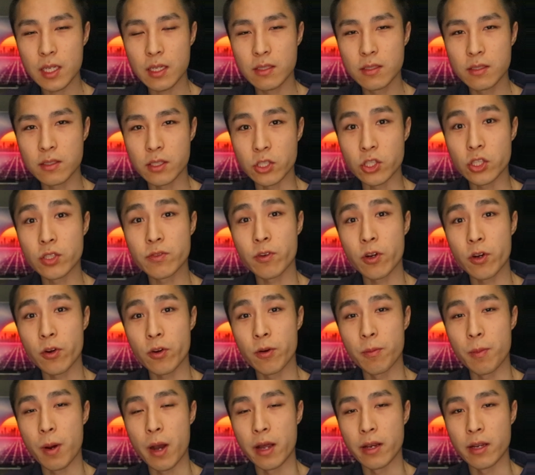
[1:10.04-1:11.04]
So just for a
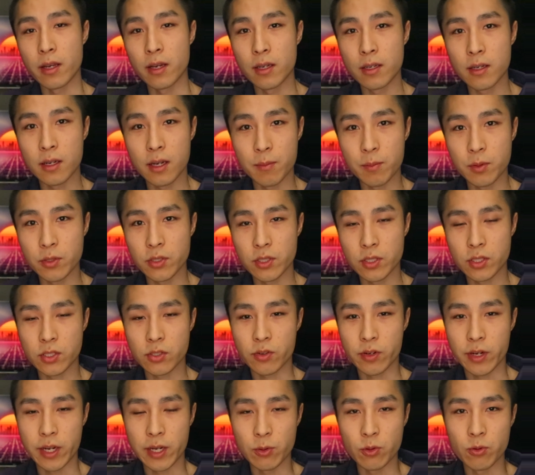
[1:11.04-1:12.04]
reminder, up on your
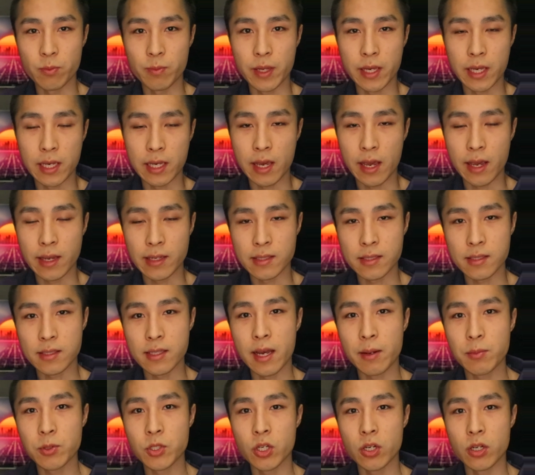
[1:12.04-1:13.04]
screen will be a
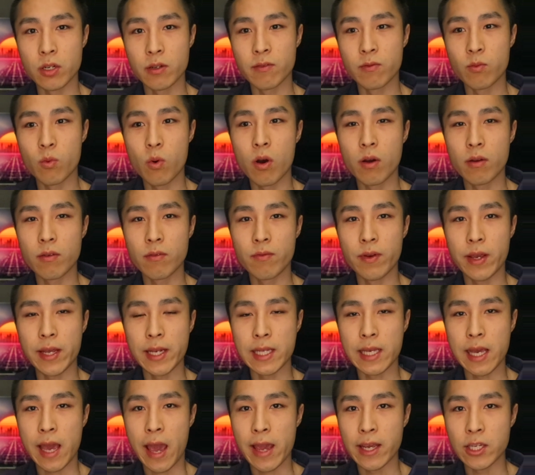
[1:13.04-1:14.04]
snapshot of what
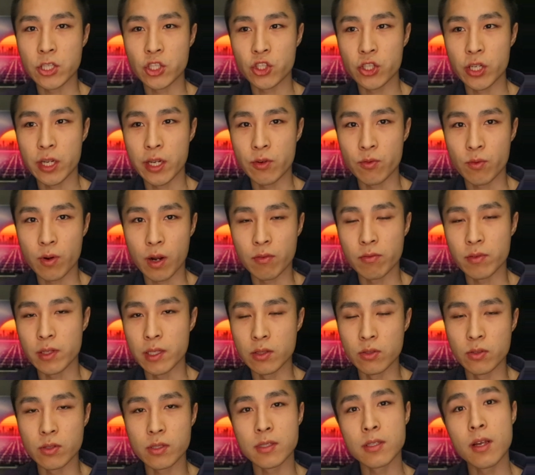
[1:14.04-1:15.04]
VDHG roughly
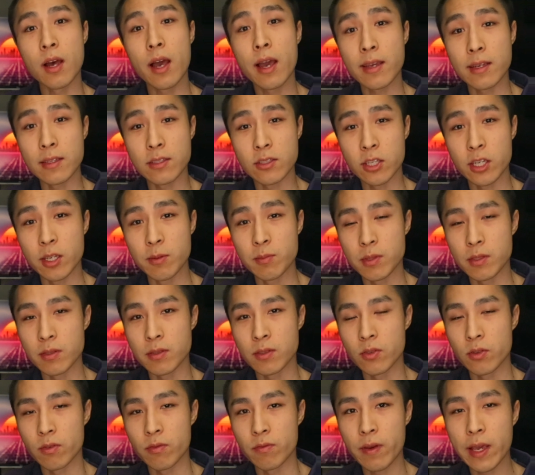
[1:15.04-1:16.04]
looks like in terms of
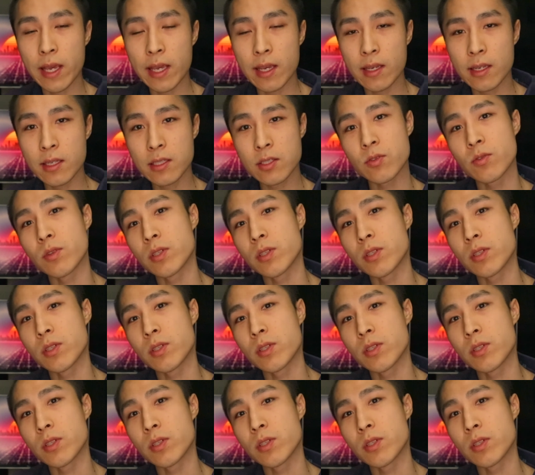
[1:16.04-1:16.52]
sort of fees,